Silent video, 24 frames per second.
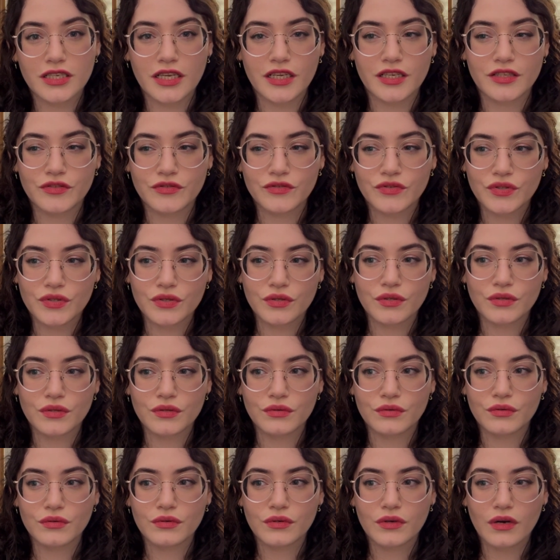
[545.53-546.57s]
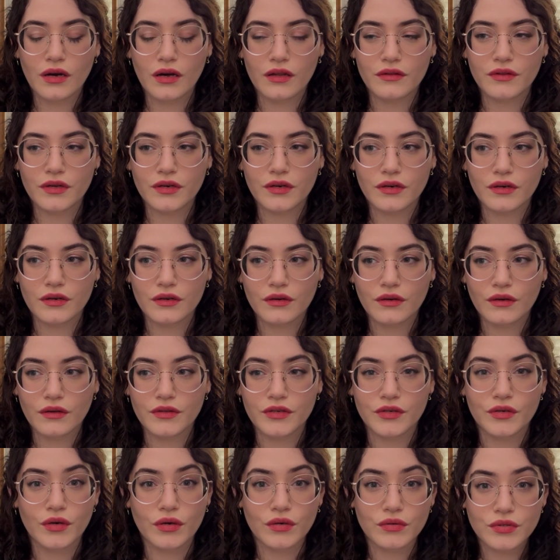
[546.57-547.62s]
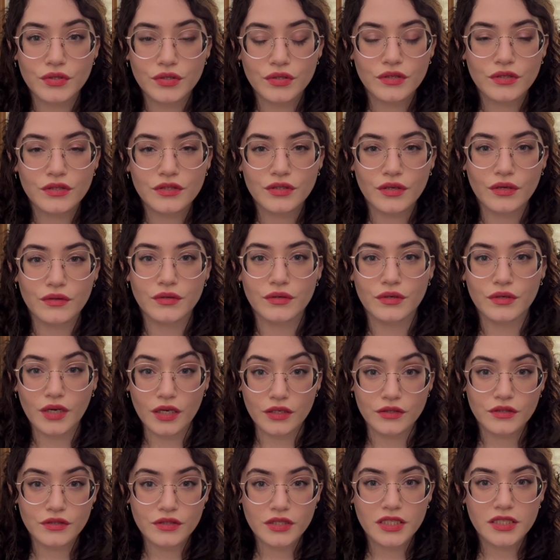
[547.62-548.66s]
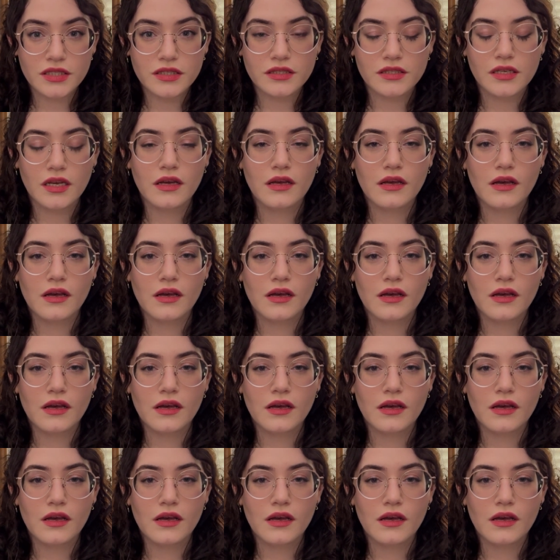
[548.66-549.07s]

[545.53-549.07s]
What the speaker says: into other cultures, other countries'